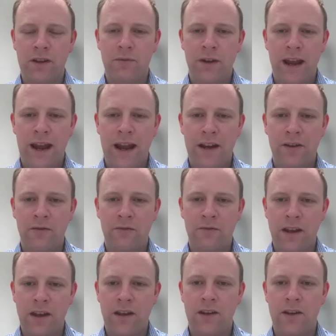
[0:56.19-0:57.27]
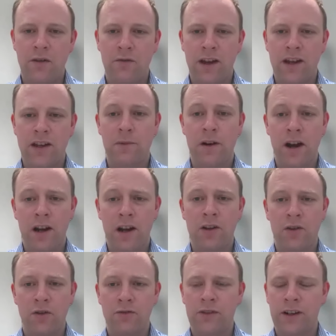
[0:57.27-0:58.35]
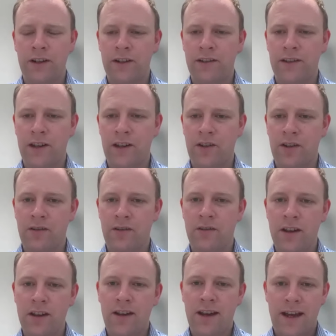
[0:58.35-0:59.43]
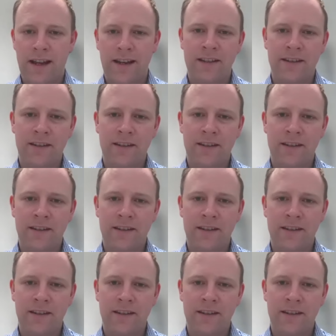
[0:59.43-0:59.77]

that we had of the QVH pilot contract extension uh, this